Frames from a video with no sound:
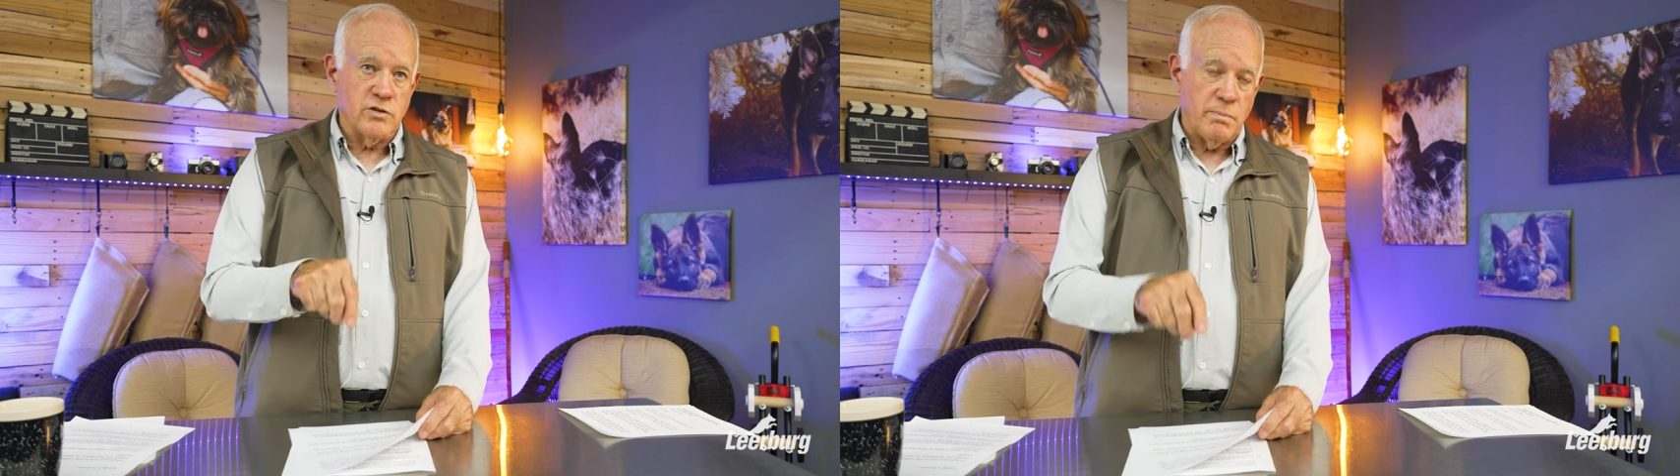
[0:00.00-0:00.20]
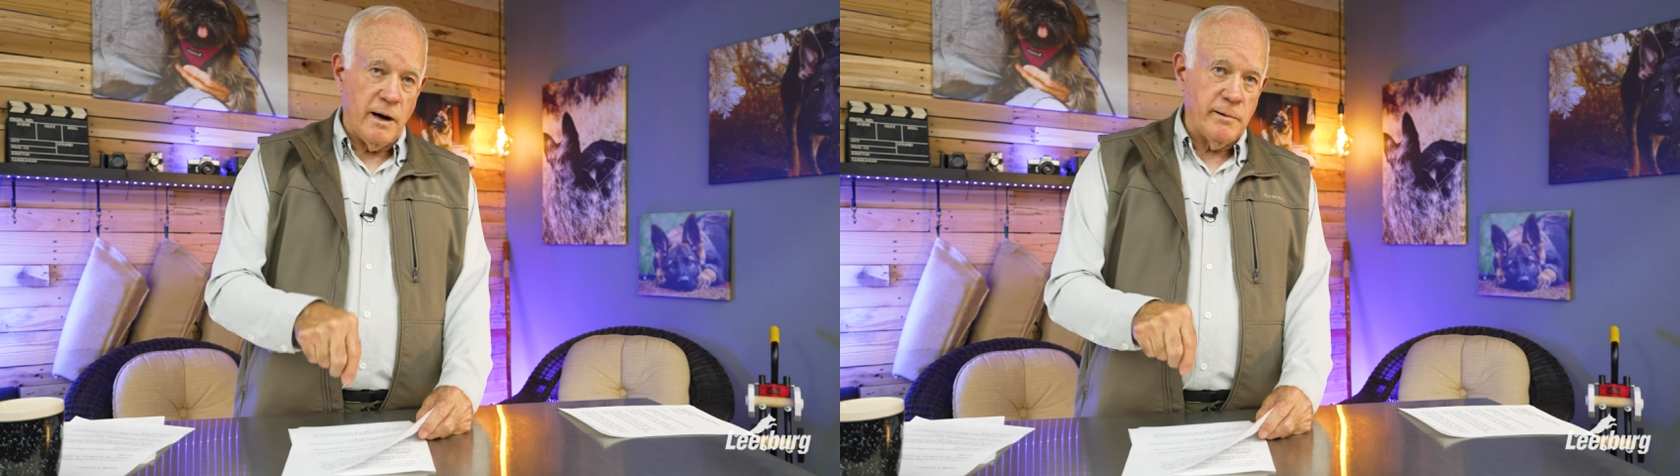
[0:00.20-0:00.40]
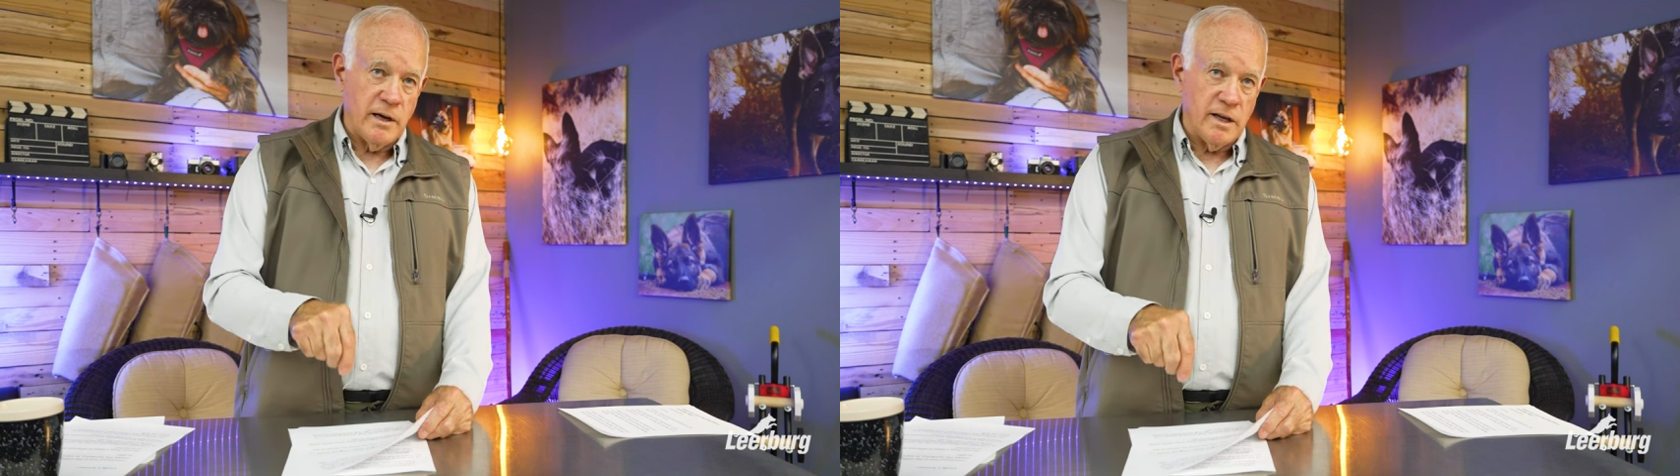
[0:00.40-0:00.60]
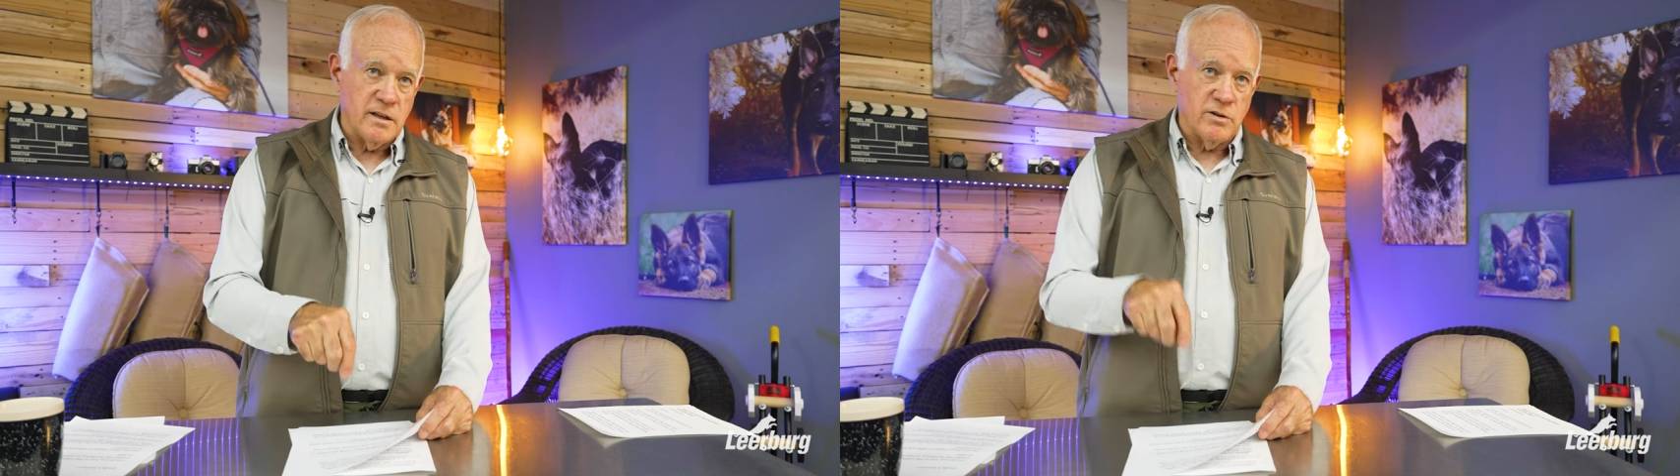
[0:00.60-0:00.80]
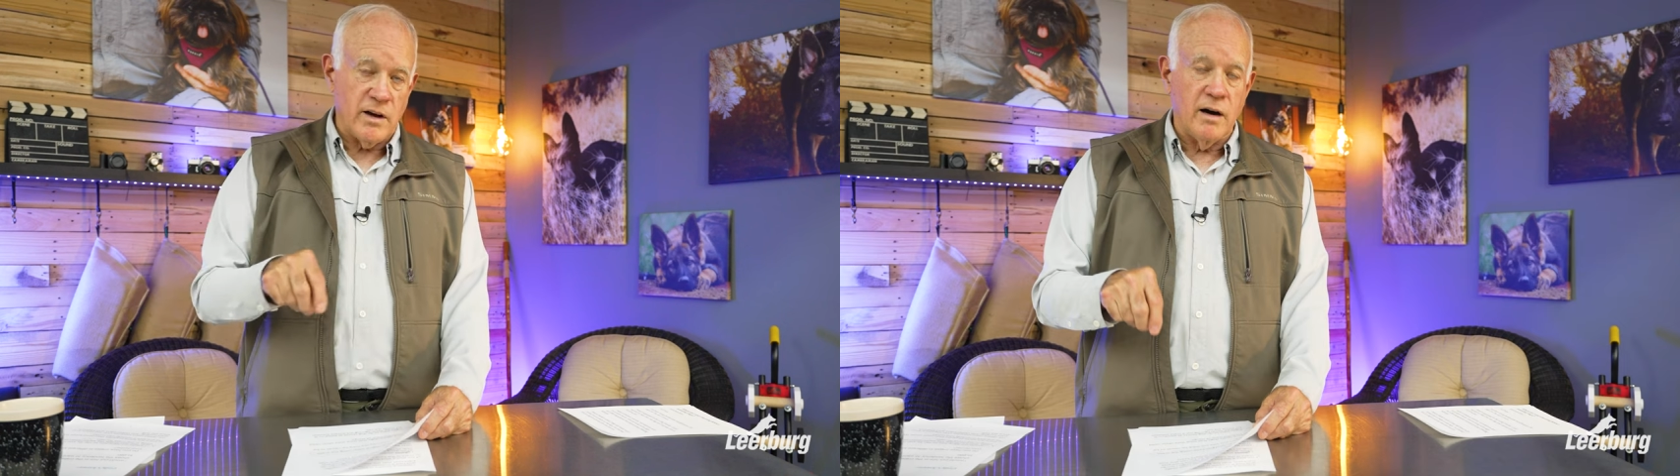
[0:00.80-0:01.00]
a puppy like
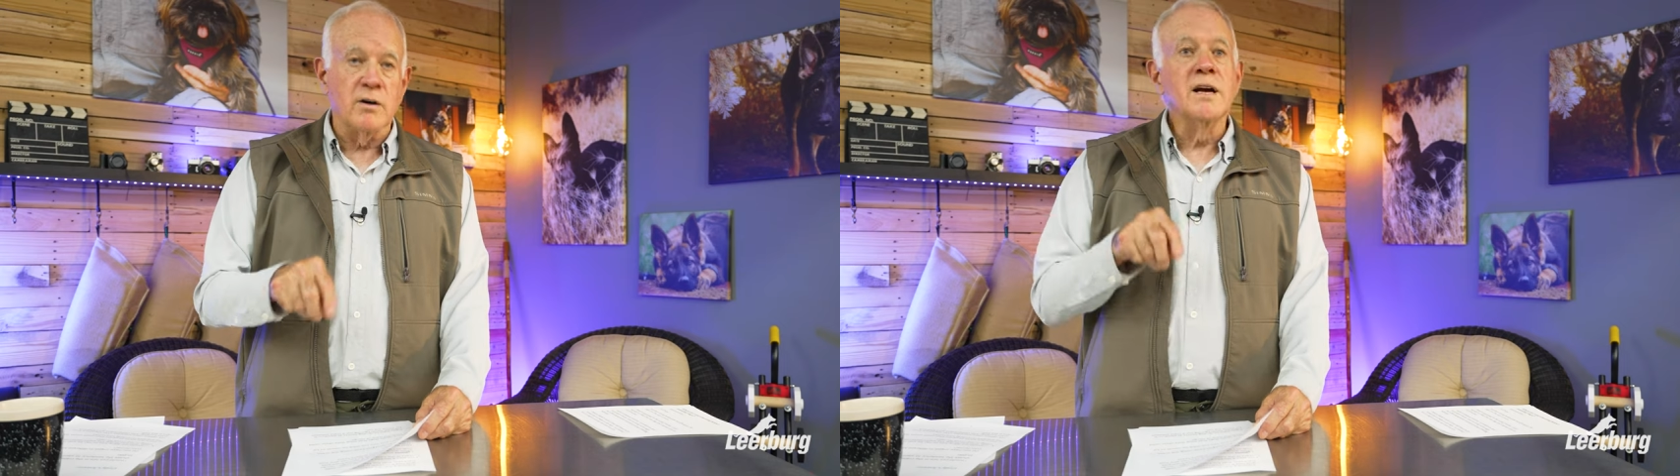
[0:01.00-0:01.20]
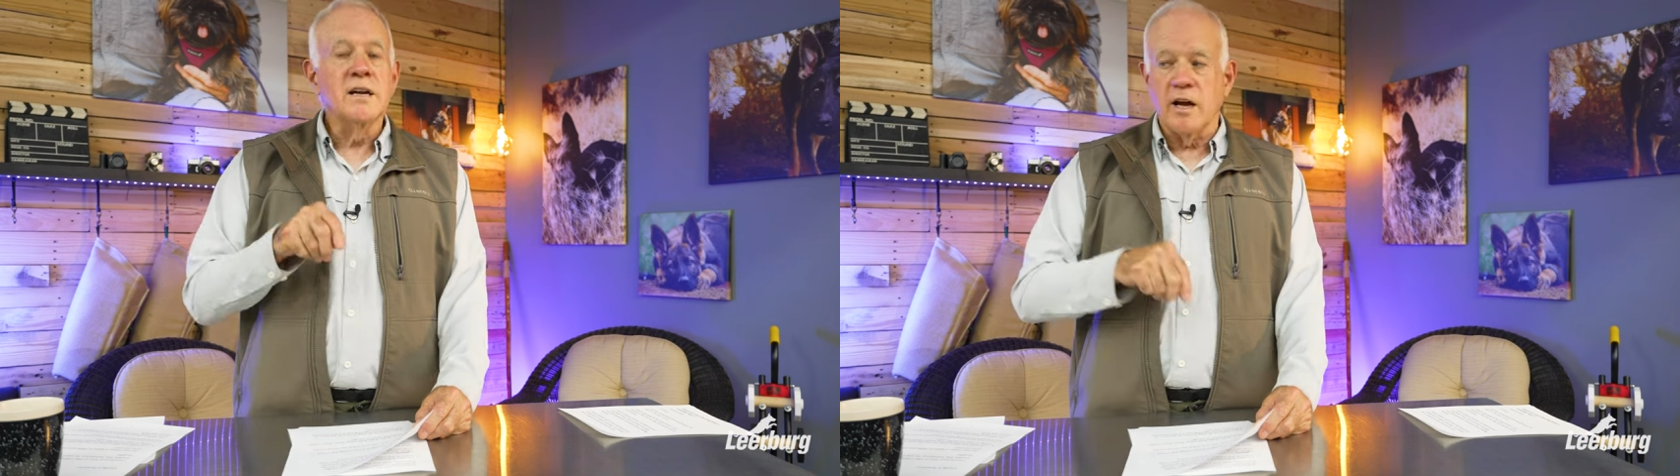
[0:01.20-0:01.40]
this out,